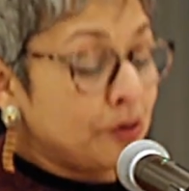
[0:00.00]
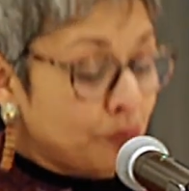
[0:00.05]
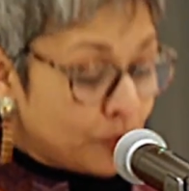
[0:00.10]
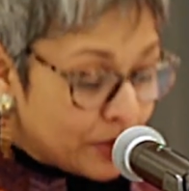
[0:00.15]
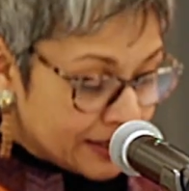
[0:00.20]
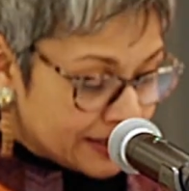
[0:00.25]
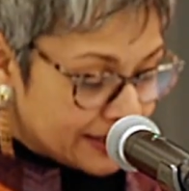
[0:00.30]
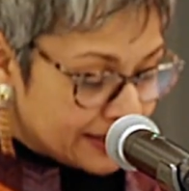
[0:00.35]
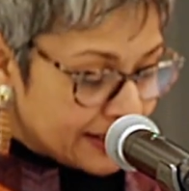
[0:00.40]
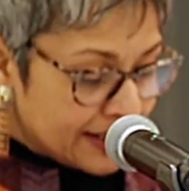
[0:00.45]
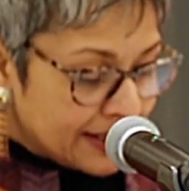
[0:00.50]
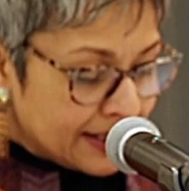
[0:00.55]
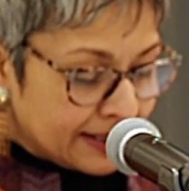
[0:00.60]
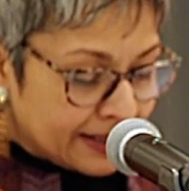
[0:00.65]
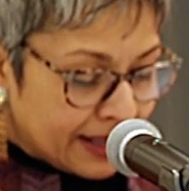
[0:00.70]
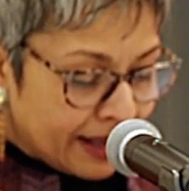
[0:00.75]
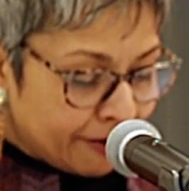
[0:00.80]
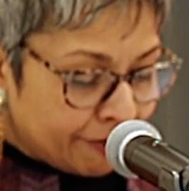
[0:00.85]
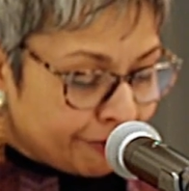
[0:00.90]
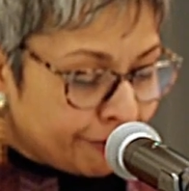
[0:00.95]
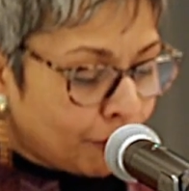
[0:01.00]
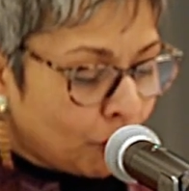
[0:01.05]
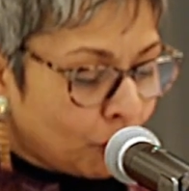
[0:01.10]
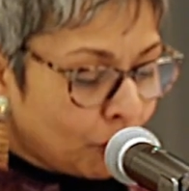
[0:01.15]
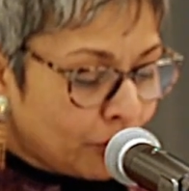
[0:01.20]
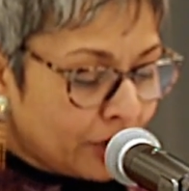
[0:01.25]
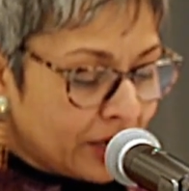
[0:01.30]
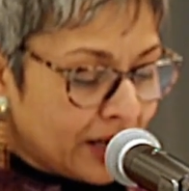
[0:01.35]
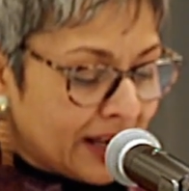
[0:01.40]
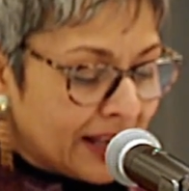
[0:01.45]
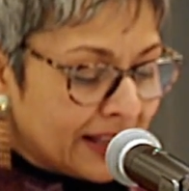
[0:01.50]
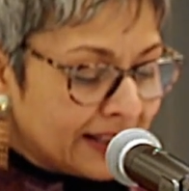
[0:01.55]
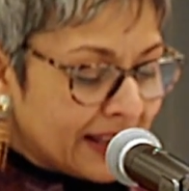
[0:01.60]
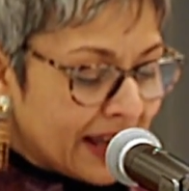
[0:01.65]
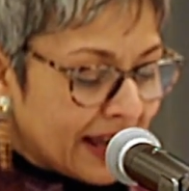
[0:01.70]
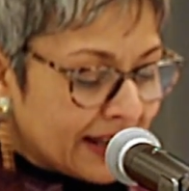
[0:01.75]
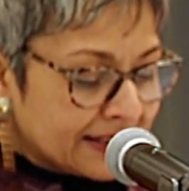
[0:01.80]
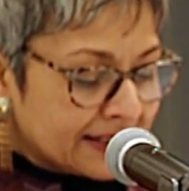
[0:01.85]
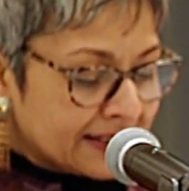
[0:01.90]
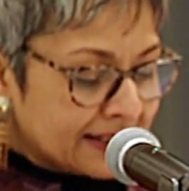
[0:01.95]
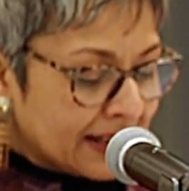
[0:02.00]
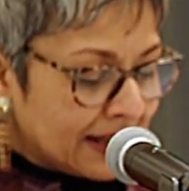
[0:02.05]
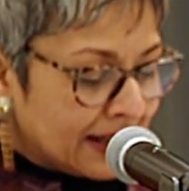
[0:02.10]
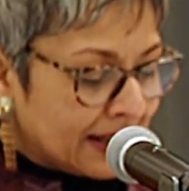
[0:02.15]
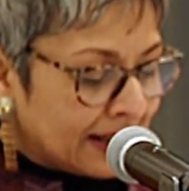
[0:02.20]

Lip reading: we see, therefore, that